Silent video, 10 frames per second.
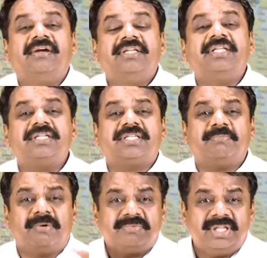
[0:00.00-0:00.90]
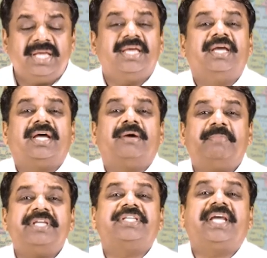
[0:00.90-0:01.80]
These are some of the
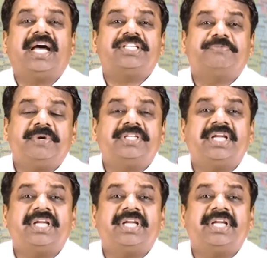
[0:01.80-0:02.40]
basic aspects,